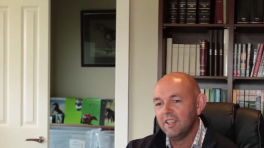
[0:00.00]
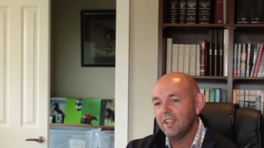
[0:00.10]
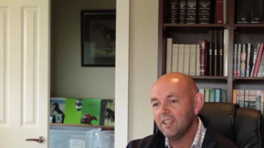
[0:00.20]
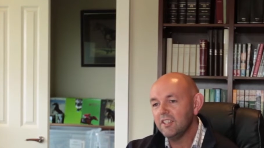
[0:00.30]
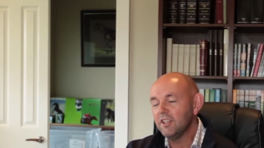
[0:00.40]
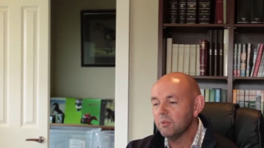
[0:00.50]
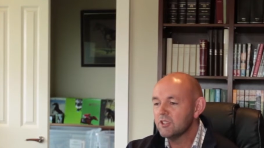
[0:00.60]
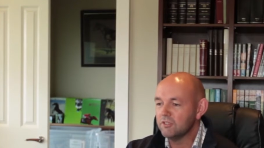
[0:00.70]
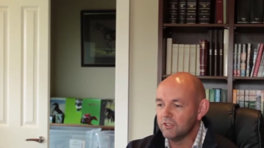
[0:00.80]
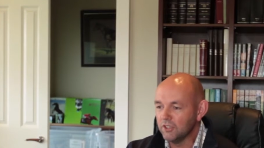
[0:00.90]
And yeah,
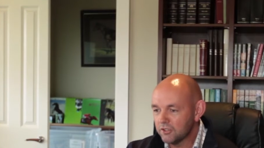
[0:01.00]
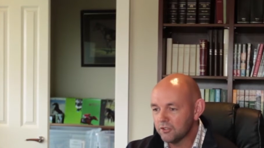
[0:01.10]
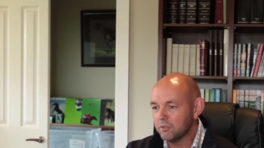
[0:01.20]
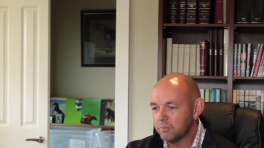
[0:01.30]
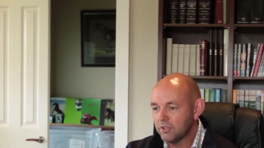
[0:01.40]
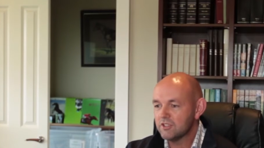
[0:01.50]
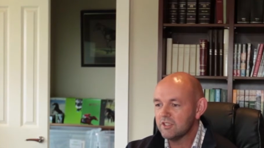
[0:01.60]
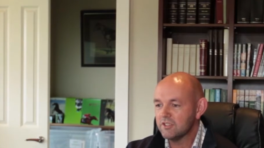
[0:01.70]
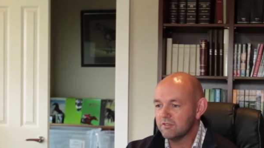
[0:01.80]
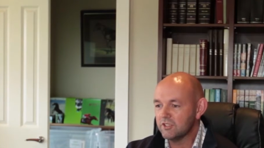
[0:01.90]
once you've gone through the
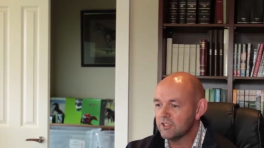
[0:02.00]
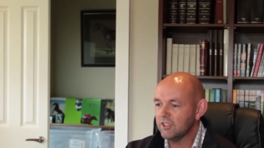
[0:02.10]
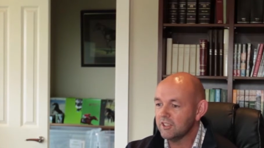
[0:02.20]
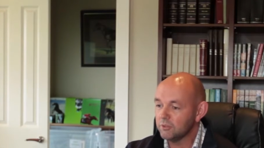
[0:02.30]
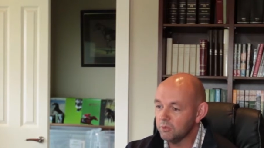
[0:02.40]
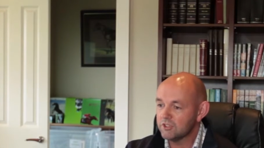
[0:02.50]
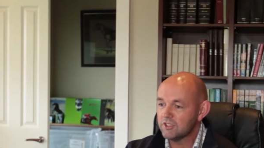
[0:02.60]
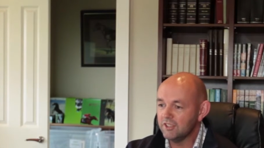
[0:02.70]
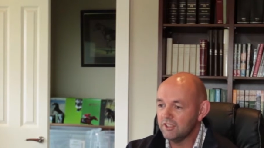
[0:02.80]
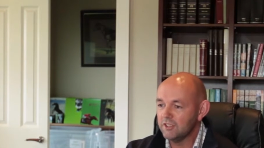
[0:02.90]
process of deciding what
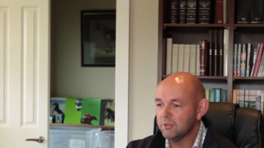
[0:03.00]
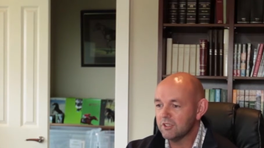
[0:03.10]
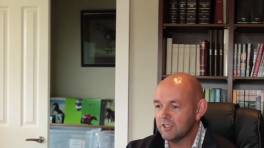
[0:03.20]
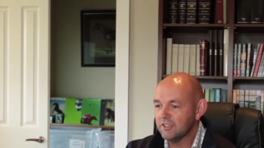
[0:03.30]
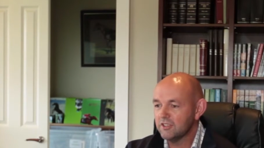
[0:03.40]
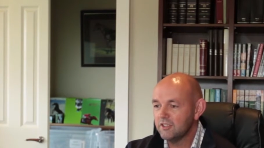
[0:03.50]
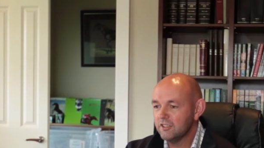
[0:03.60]
stallion you want to go to,